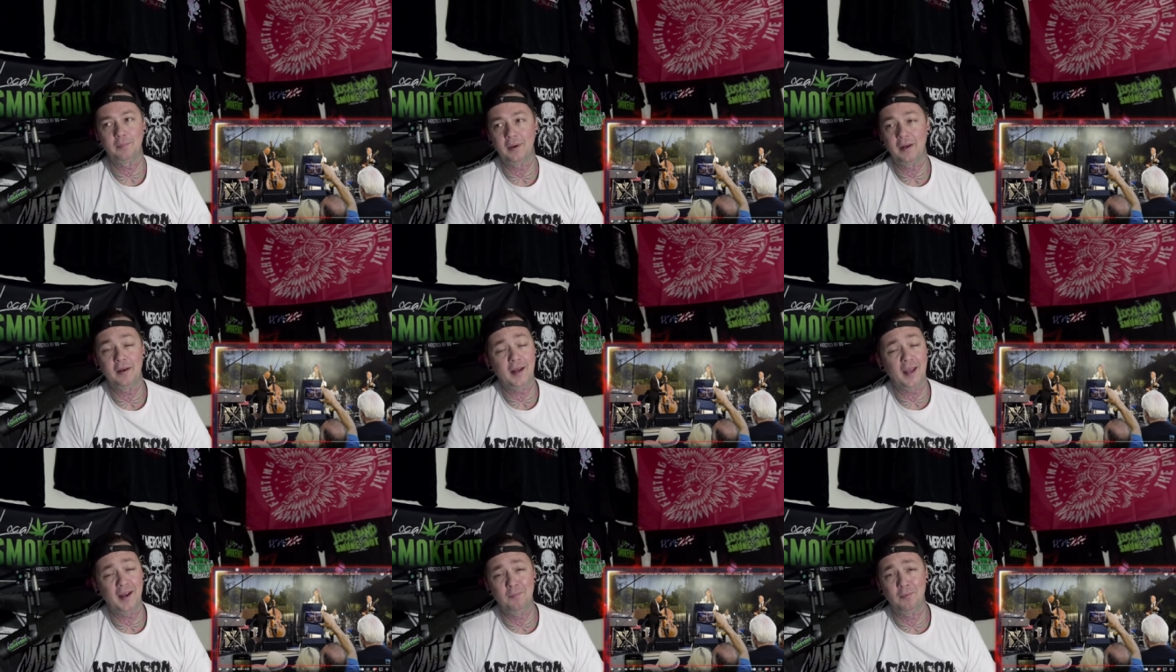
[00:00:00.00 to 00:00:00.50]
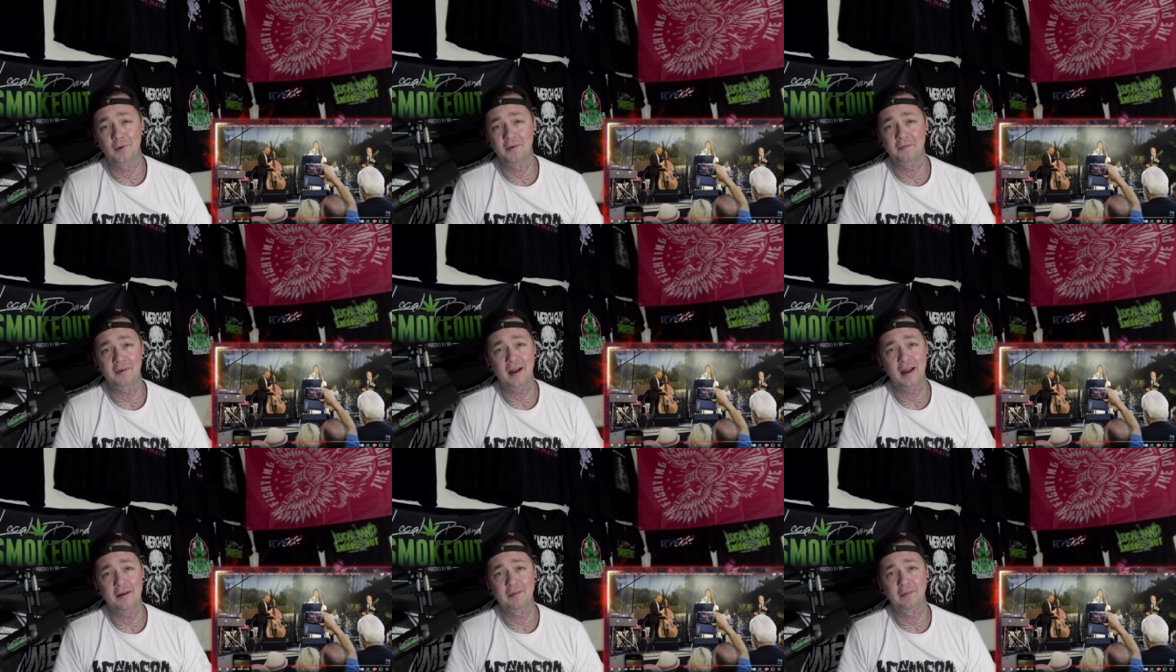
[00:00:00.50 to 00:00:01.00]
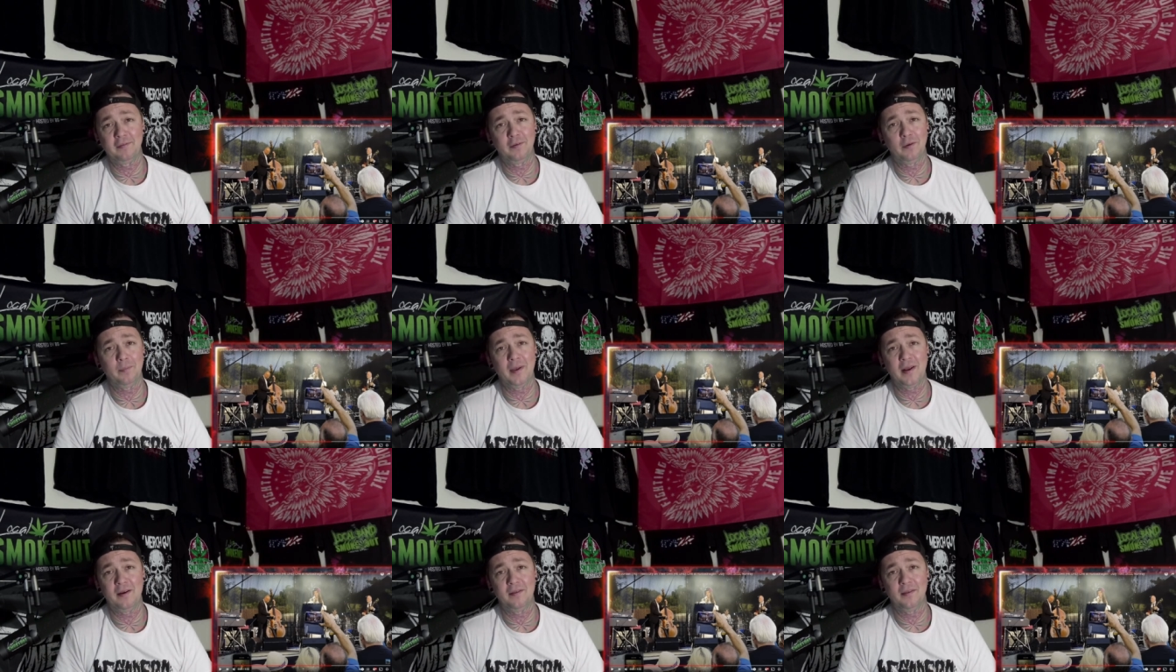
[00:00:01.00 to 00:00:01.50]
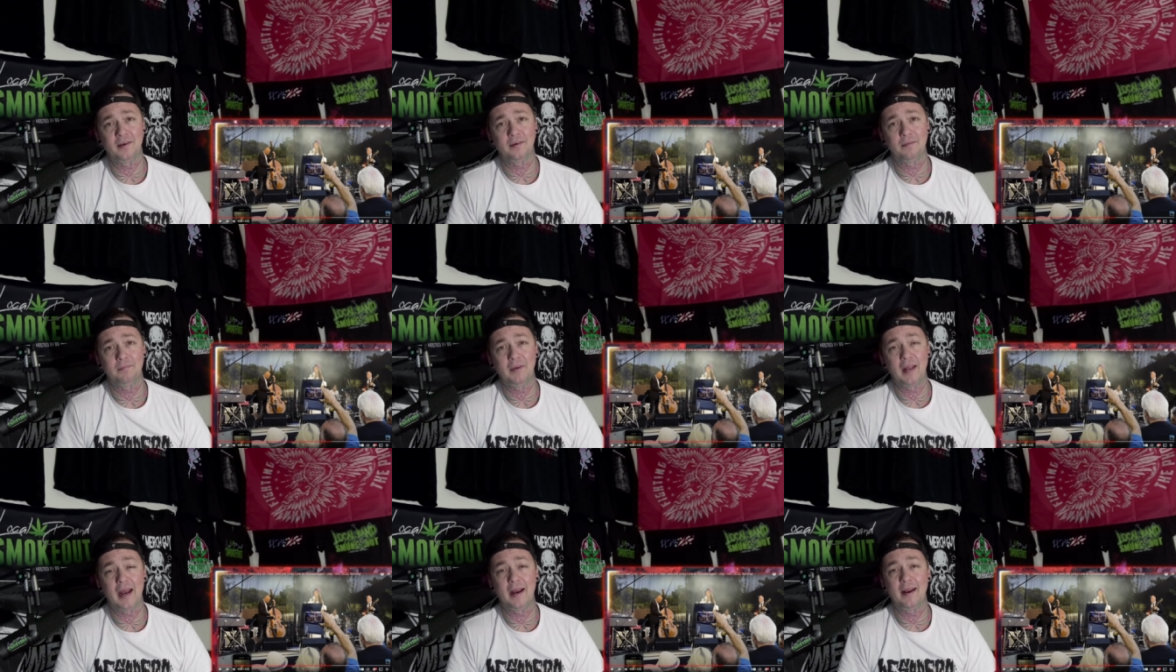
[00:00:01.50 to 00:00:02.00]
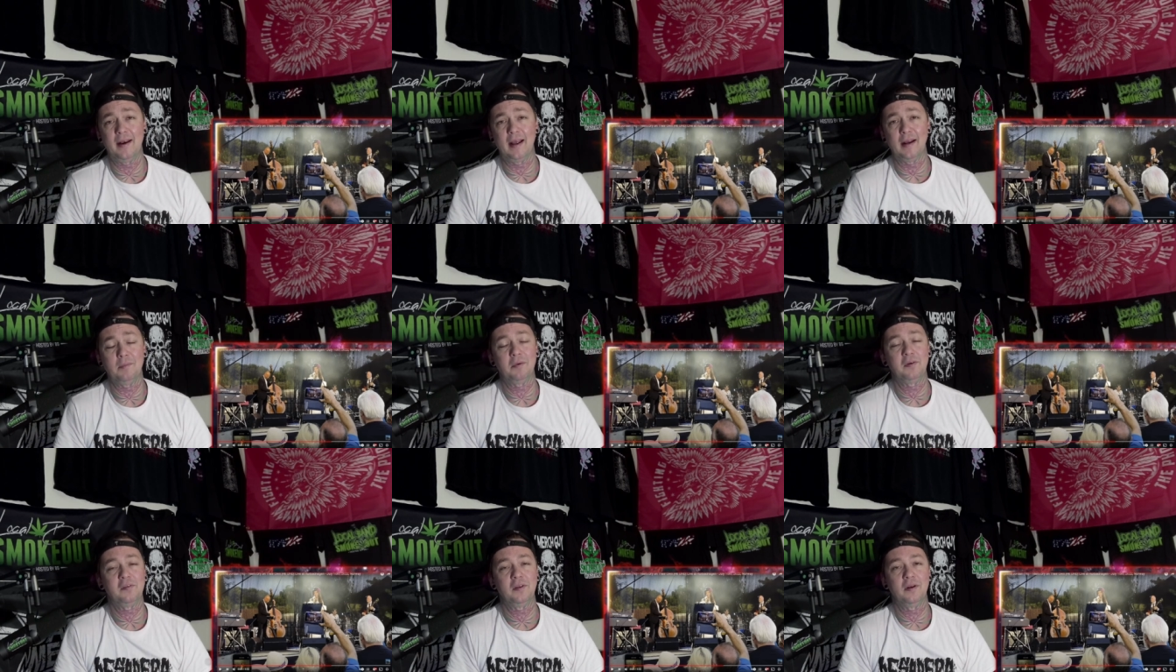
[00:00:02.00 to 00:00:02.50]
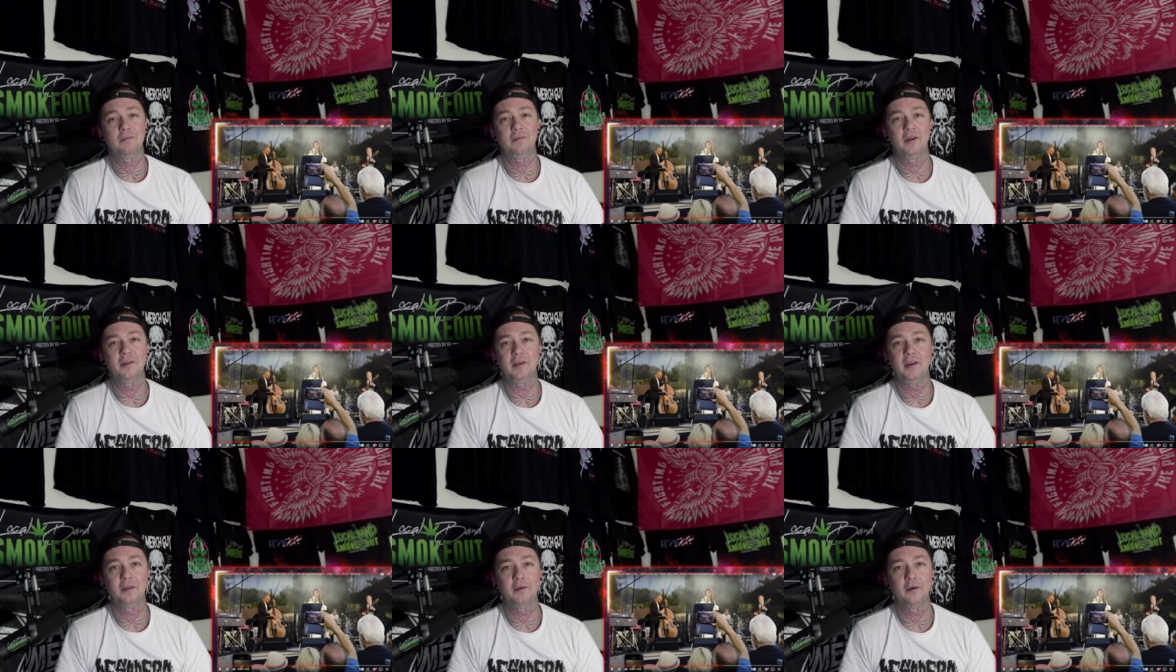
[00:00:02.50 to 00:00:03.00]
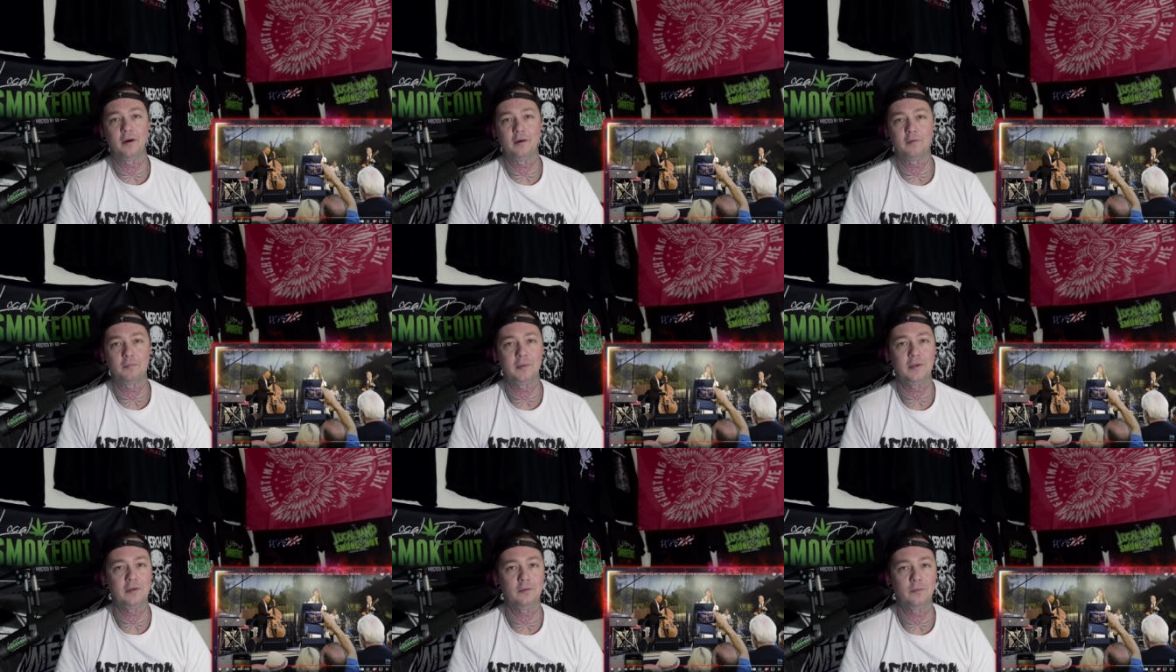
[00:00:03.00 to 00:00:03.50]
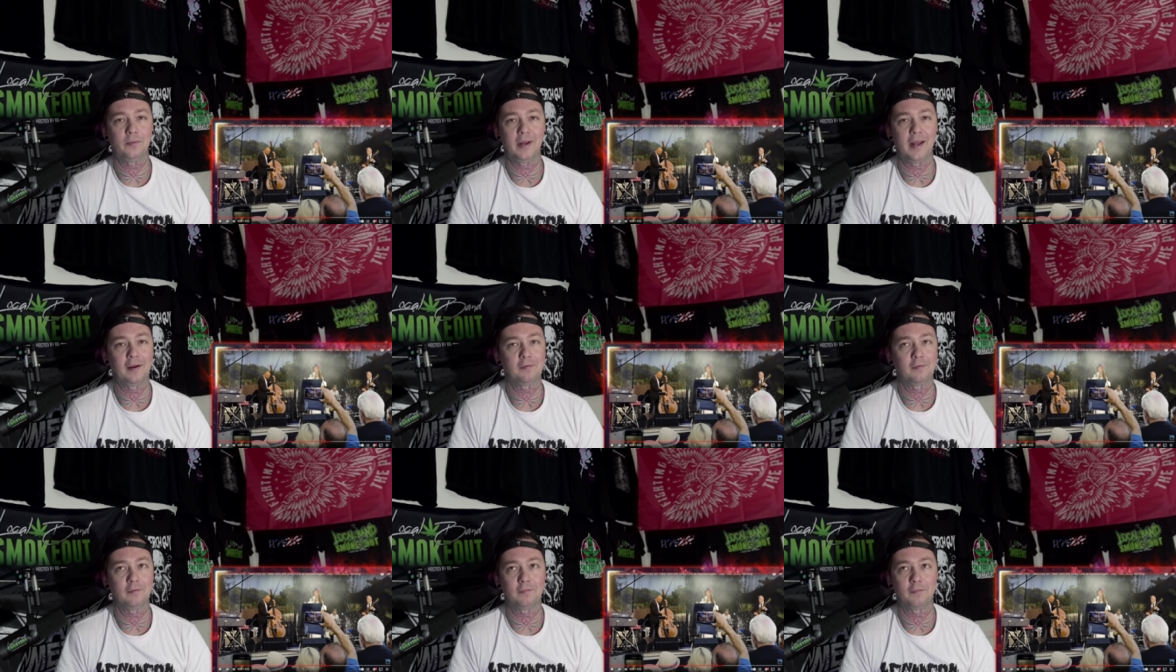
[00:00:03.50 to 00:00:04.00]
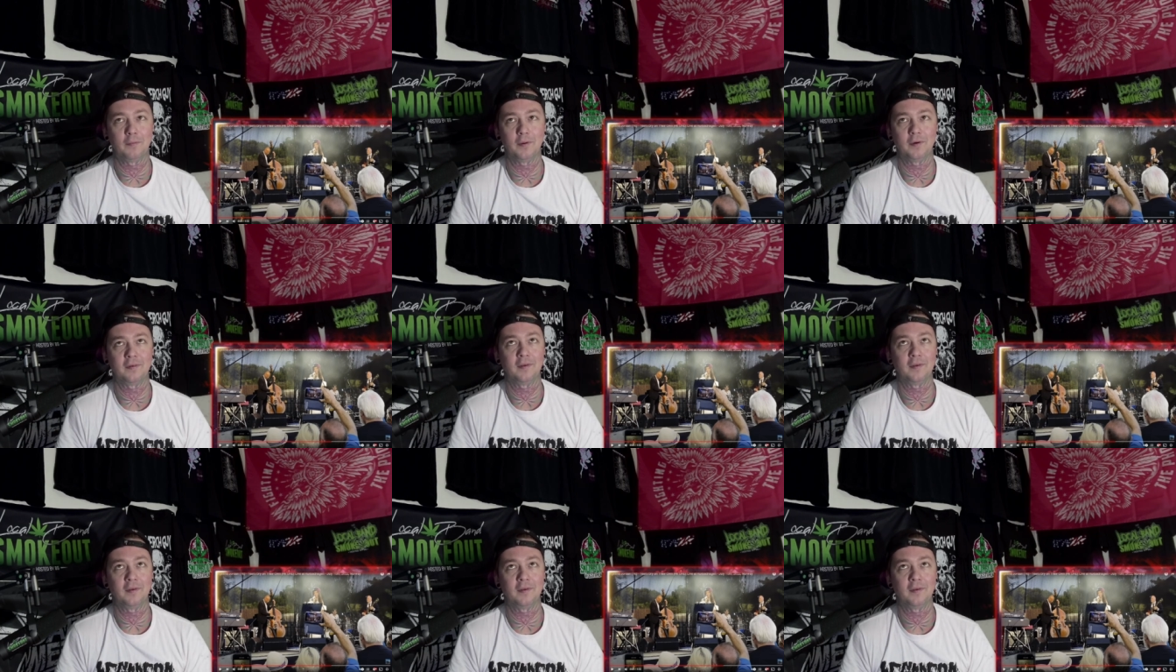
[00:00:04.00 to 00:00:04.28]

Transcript: but a nine point five is still better than ninety-nine percent of all the other artists we do reactions for.